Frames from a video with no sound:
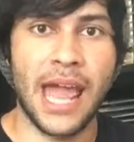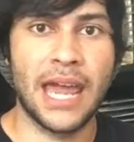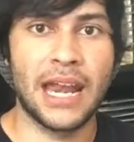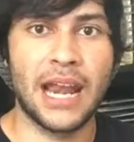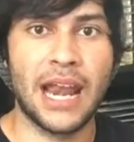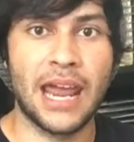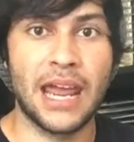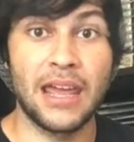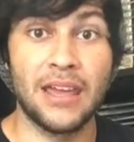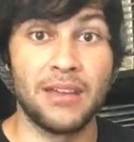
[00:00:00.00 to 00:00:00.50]

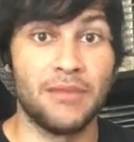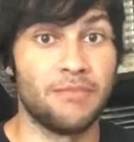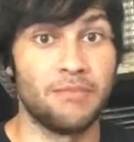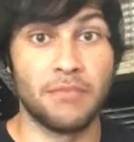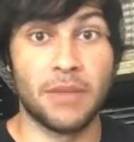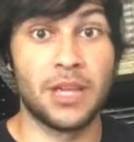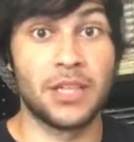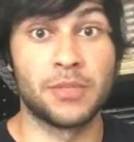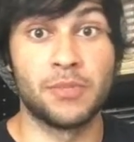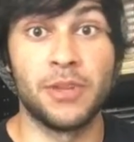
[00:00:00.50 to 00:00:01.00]
And it
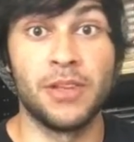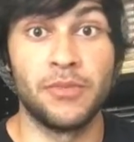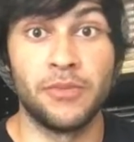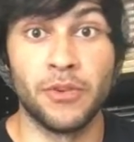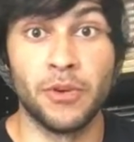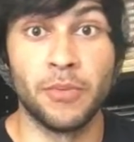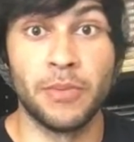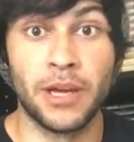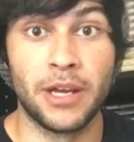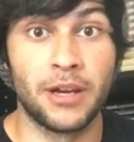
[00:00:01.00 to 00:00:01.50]
makes me
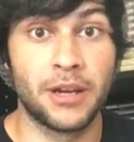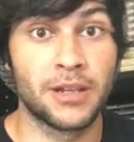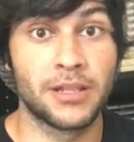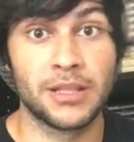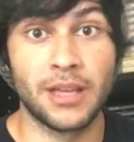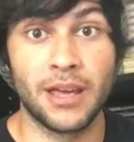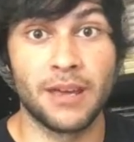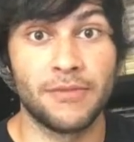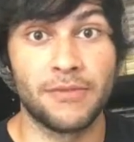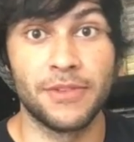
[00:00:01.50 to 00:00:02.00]
feel better
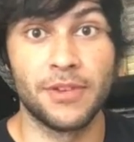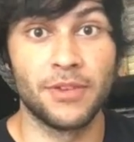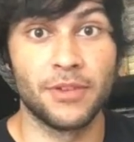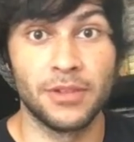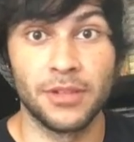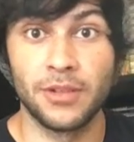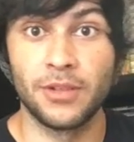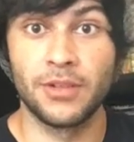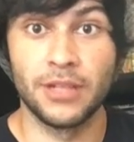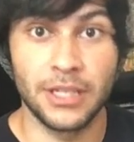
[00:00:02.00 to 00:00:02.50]
because I feel a
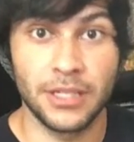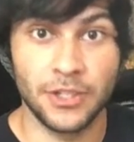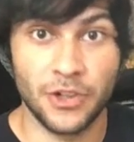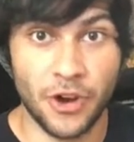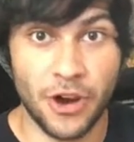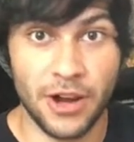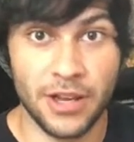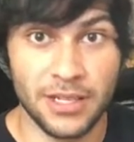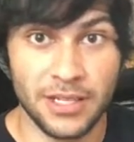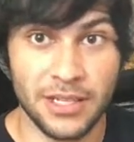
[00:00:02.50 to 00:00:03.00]
little less
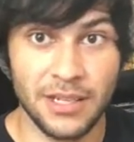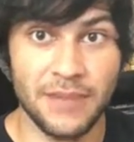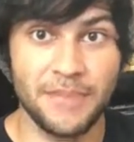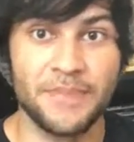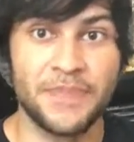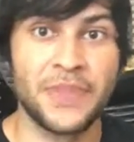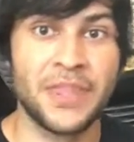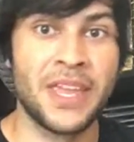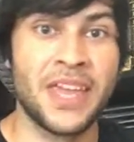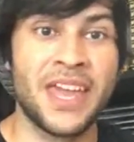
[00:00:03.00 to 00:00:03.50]
crazy.
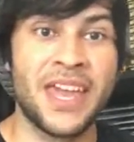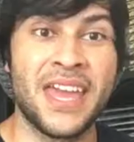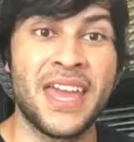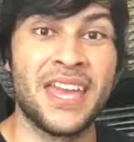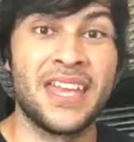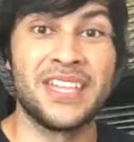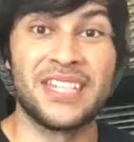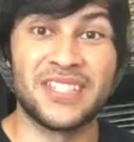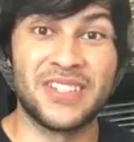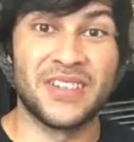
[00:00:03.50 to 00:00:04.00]

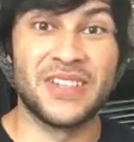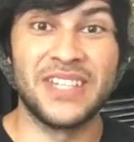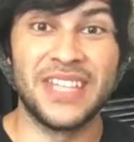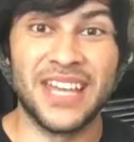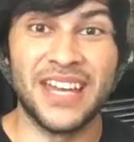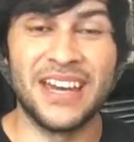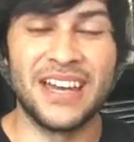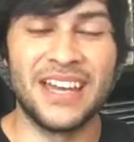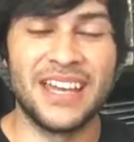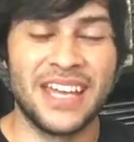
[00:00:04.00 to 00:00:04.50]
So
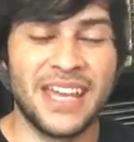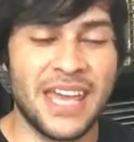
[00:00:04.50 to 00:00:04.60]
yeah,